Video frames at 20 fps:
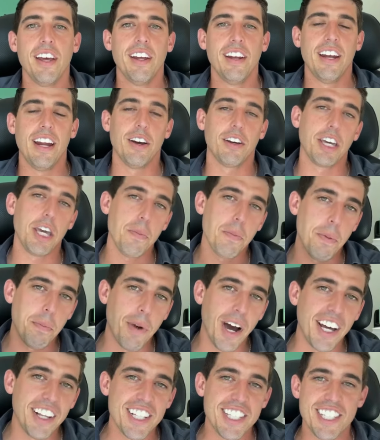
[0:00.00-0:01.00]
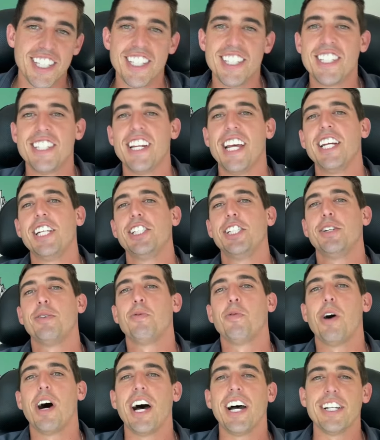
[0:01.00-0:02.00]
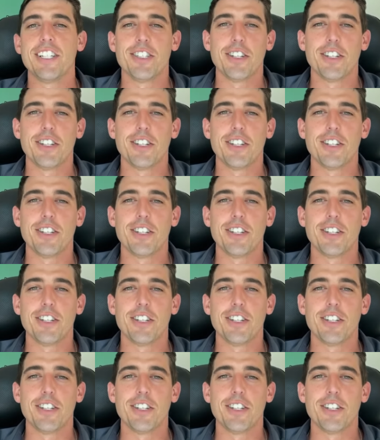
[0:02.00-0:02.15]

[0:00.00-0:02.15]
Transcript: Now keep in mind this is nationwide,